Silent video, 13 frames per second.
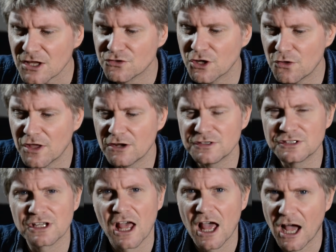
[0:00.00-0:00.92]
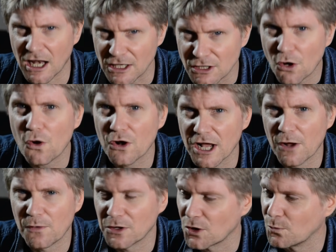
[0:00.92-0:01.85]
So there is a lot
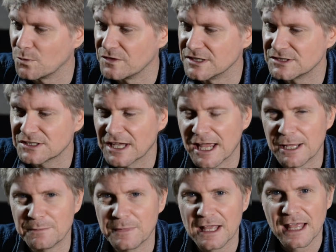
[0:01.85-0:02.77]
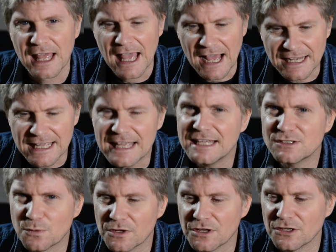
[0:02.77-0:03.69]
going on with this game, and it
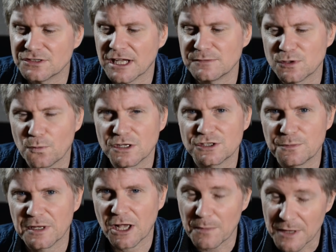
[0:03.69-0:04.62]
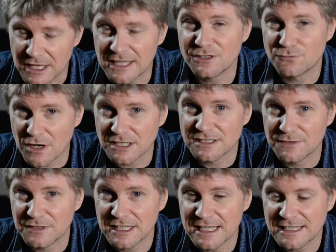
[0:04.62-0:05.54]
is one of those games that once you pick up, it is
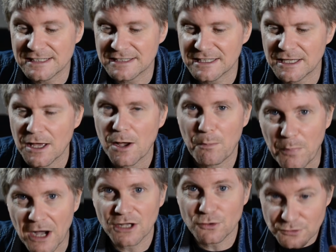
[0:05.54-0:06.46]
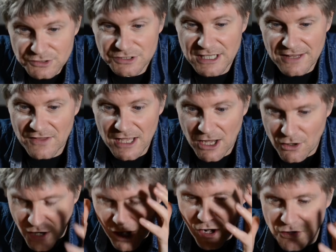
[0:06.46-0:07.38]
relatively easy, but you're sitting there
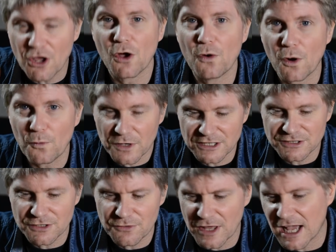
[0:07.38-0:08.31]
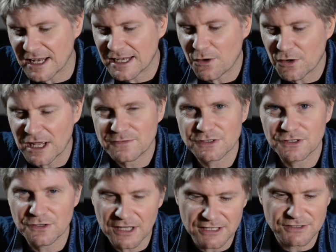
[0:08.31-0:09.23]
going, oh no, I wanted to do that, and now I have to
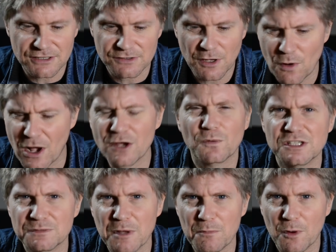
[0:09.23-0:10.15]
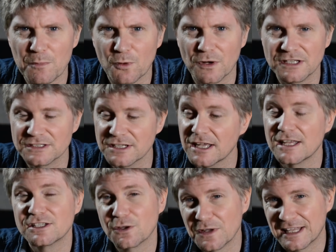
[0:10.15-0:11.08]
do this, and how do I spend my points?
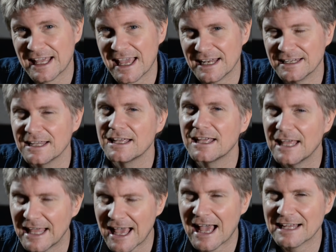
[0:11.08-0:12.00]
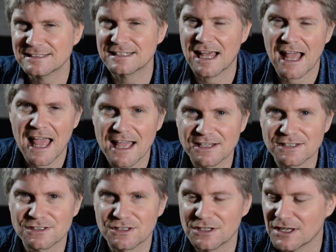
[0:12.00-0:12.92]
So again, it has that
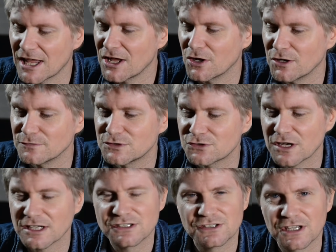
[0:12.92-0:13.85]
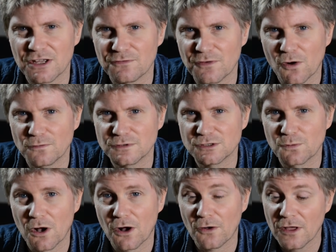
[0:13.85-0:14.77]
excellent layer of strategy involved as
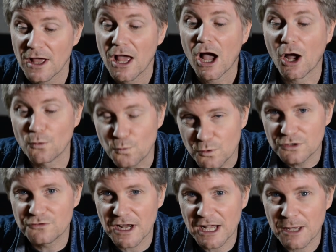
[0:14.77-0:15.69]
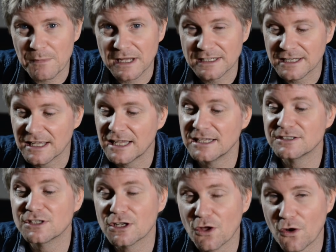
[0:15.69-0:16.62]
well. I would recommend it. It
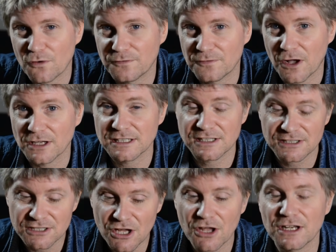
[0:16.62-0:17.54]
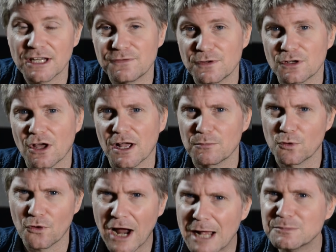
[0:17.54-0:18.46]
is a lot of fun. It's certainly, if you like
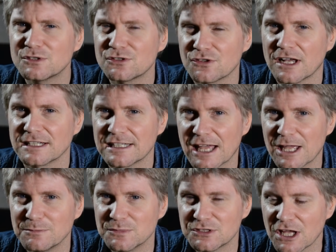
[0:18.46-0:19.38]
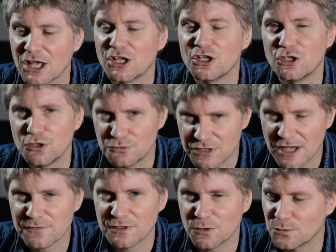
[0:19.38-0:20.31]
more abstract games, you
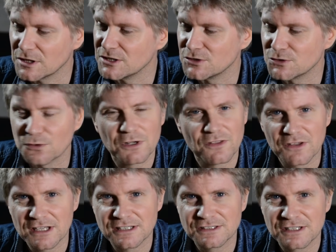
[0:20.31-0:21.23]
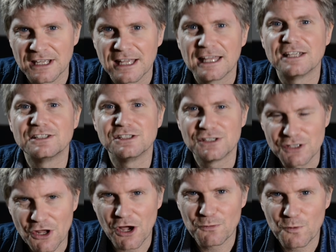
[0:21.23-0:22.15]
definitely will enjoy this. This is
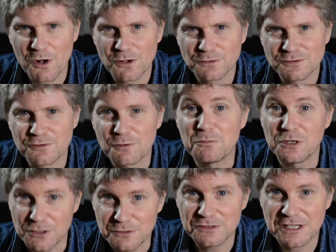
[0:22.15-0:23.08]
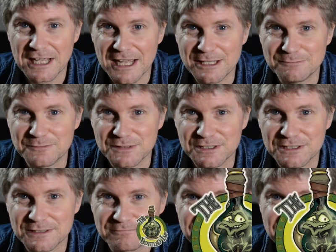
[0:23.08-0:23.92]
9 Worlds from Medusa Games.